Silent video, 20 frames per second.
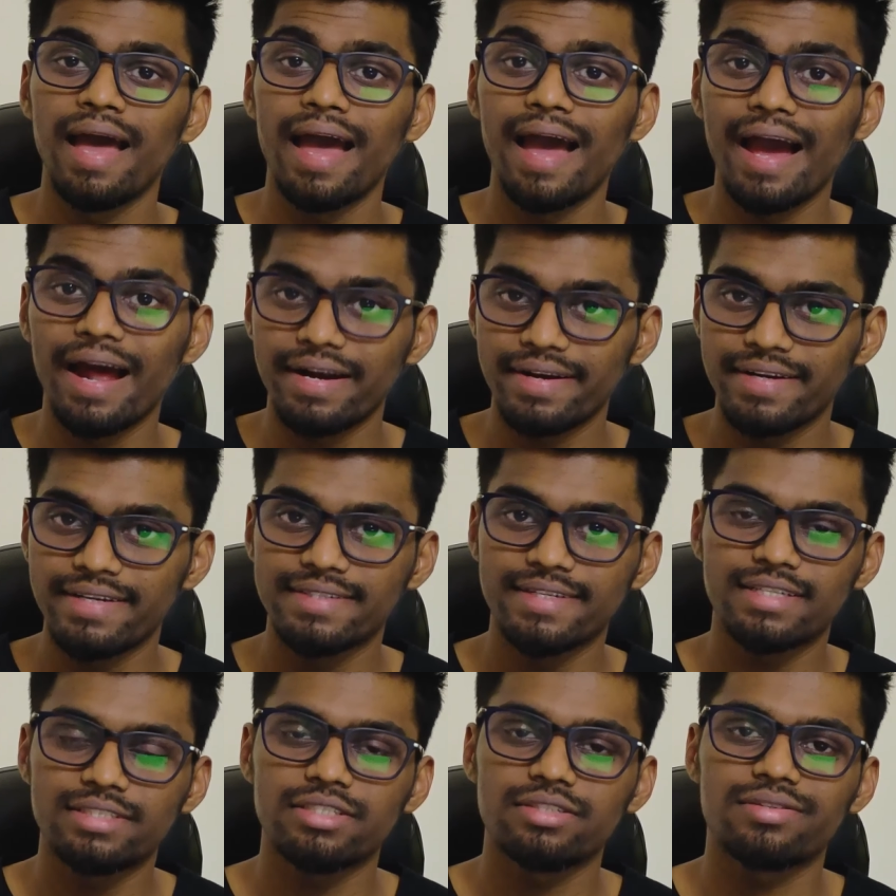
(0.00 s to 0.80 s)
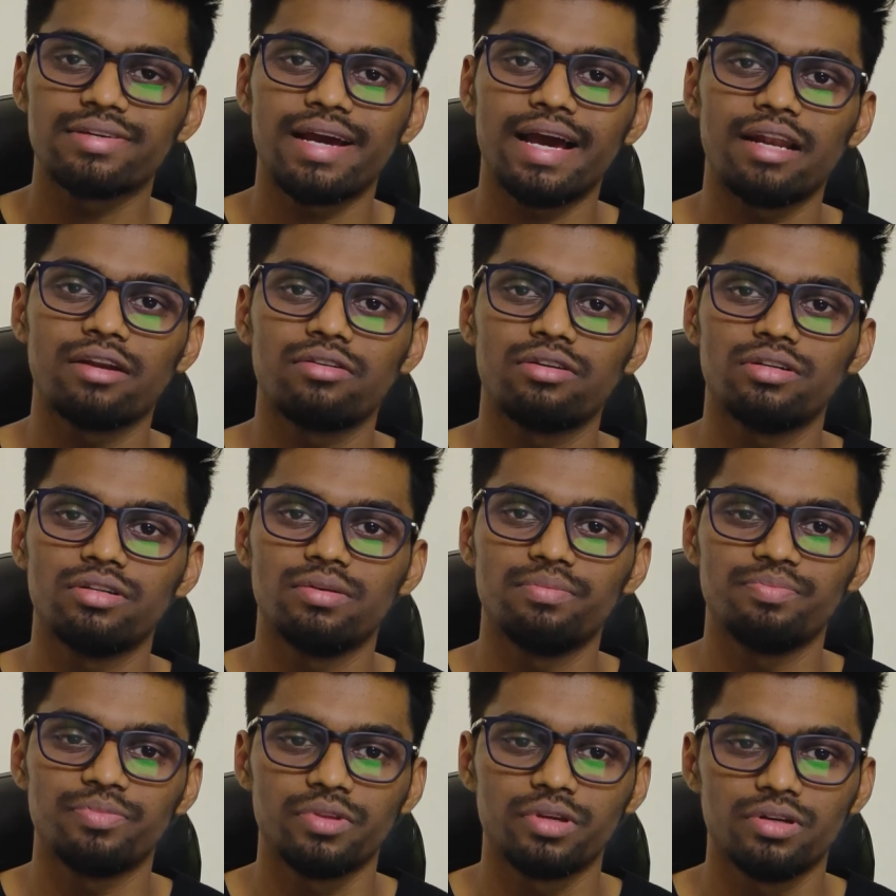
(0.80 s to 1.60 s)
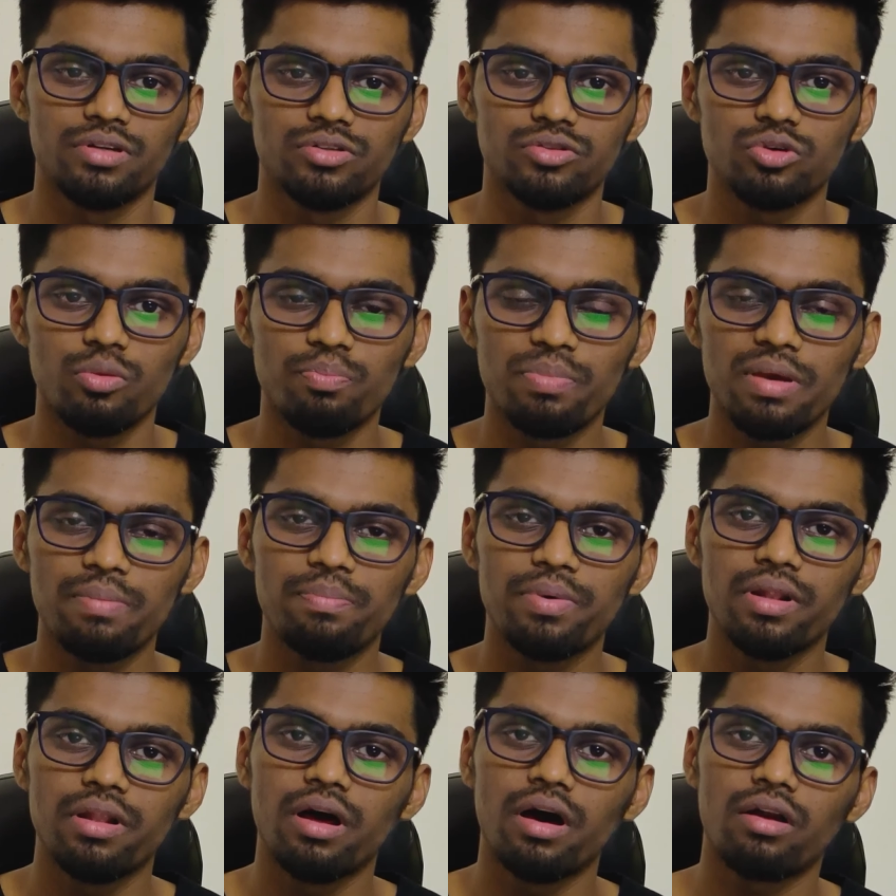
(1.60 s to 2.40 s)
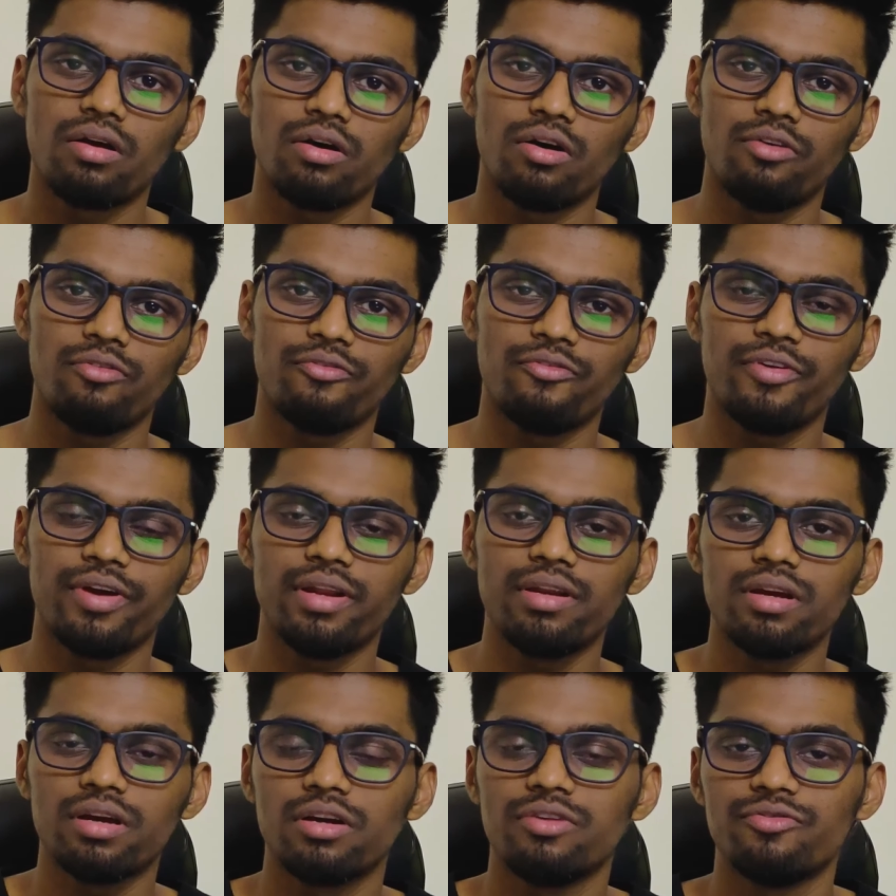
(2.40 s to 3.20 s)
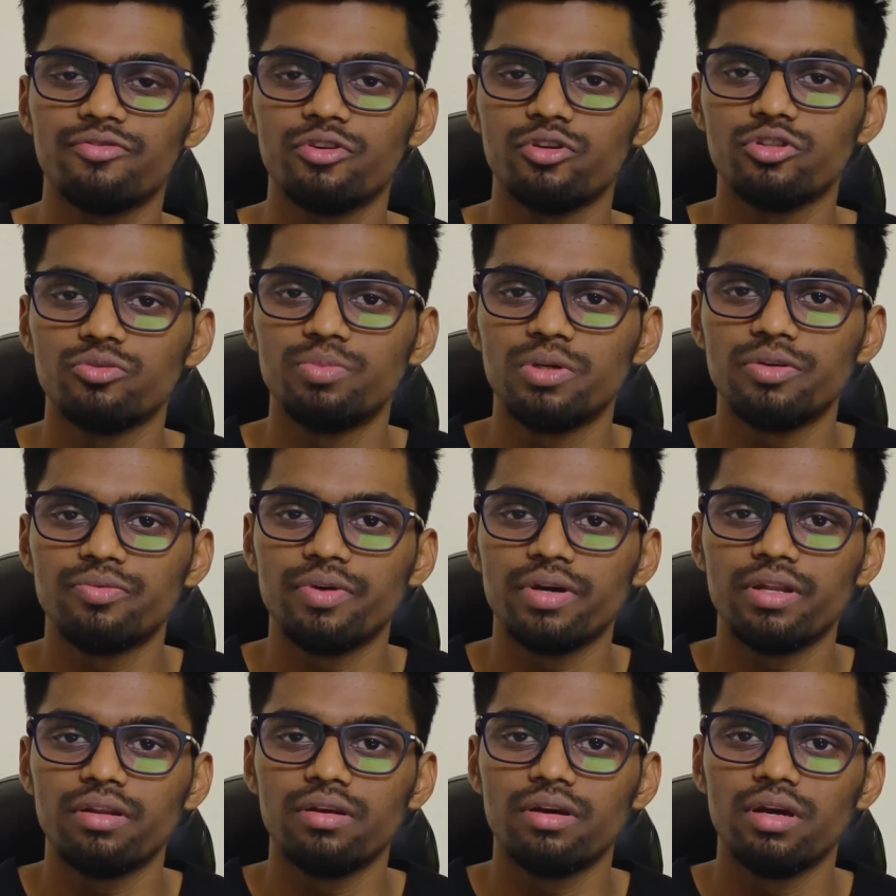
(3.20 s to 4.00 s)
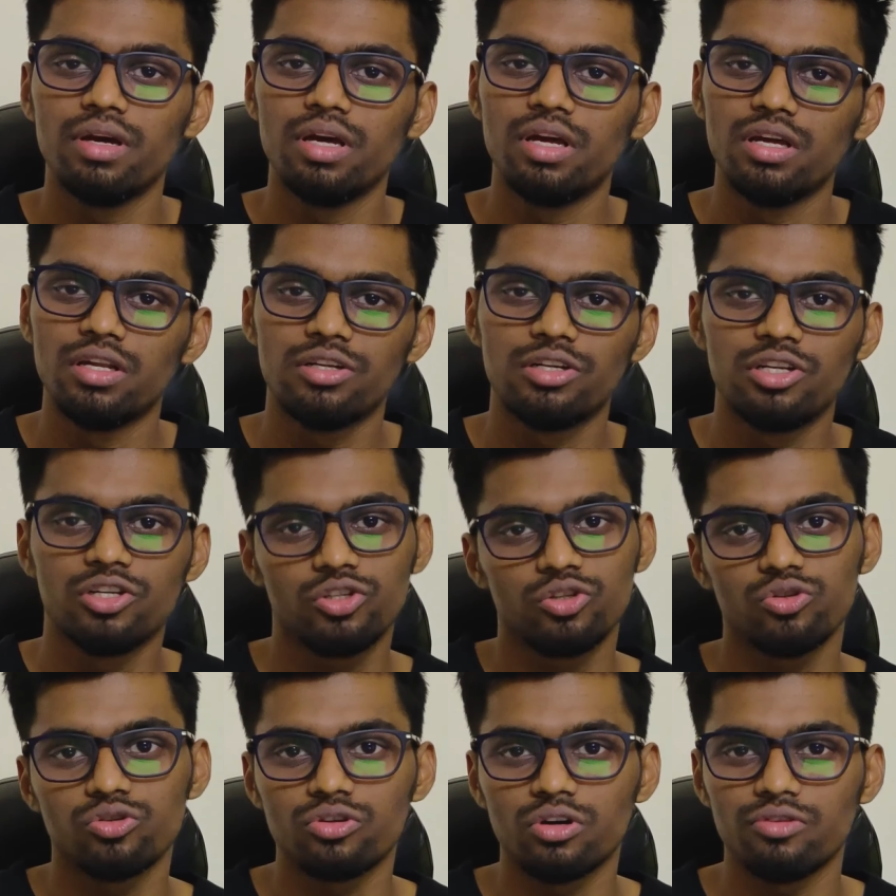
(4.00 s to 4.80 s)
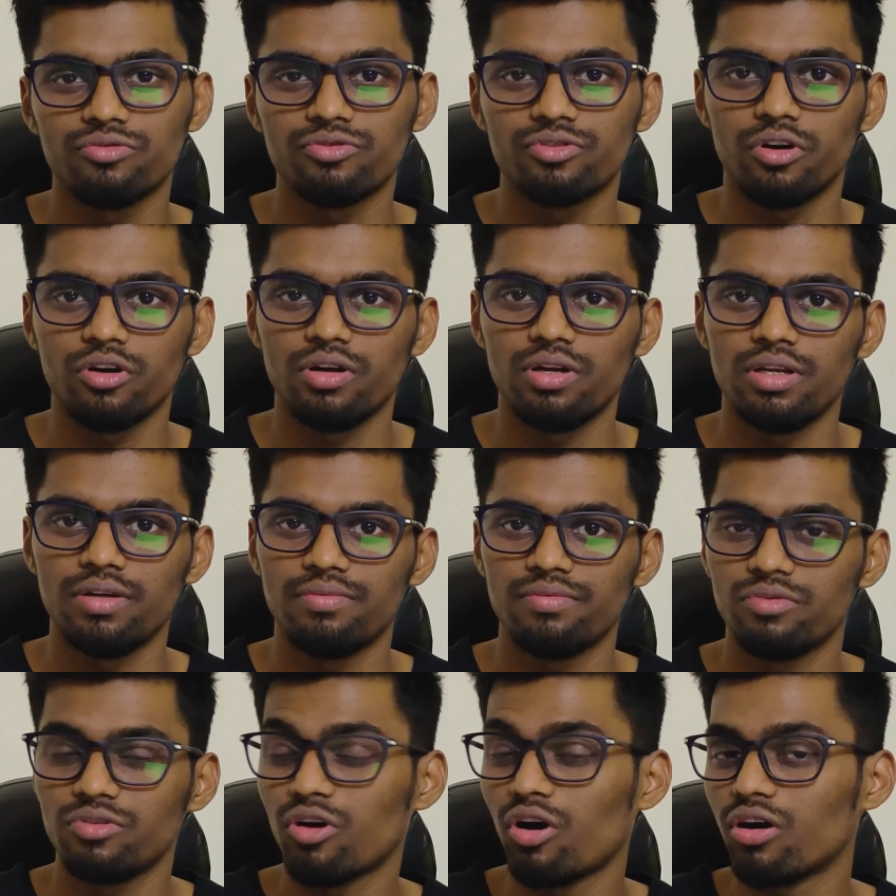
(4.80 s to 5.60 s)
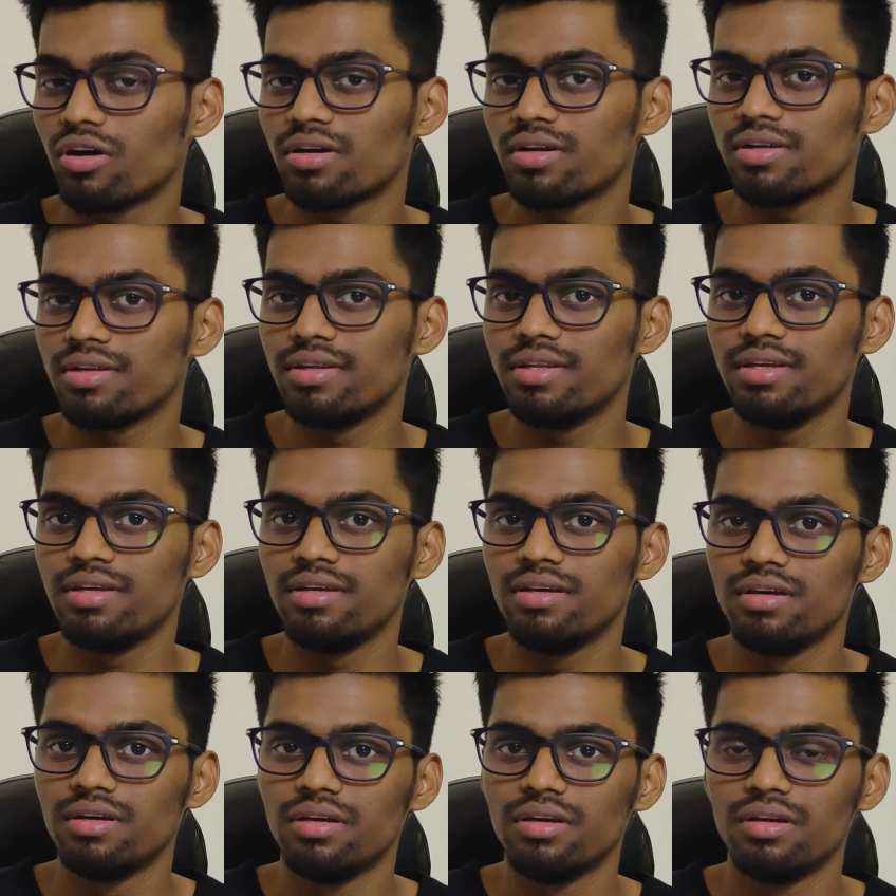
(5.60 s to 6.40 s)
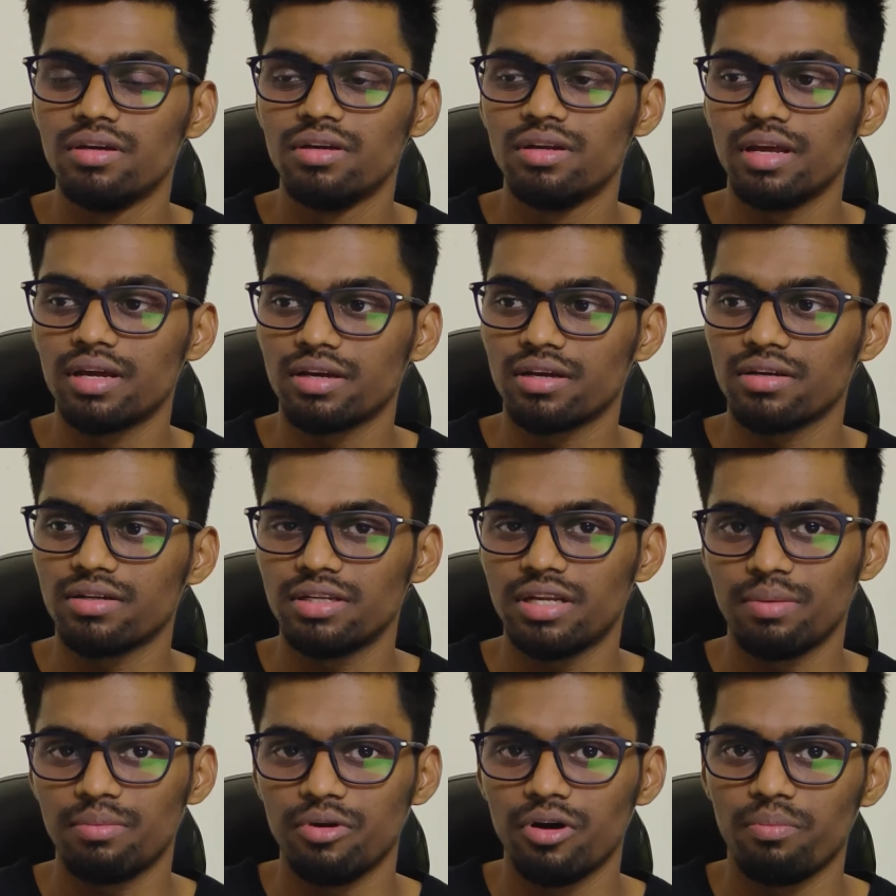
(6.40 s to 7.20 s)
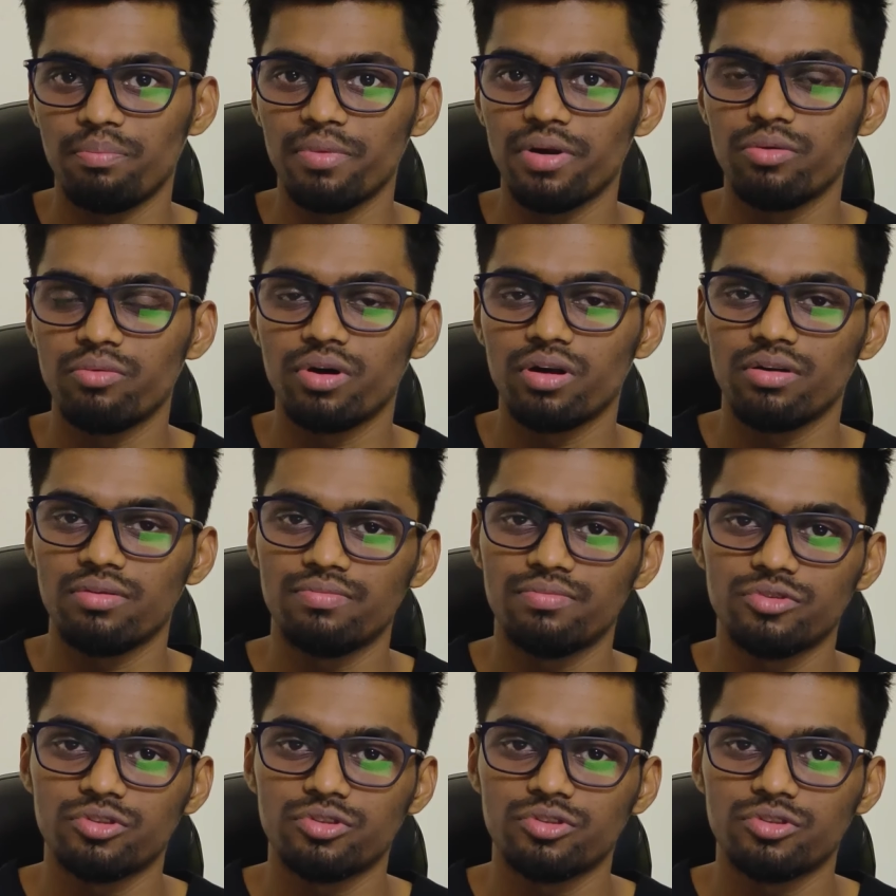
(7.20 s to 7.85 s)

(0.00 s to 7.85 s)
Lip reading: and data structure algorithm. So people are often confused between these two terms only, not the development one.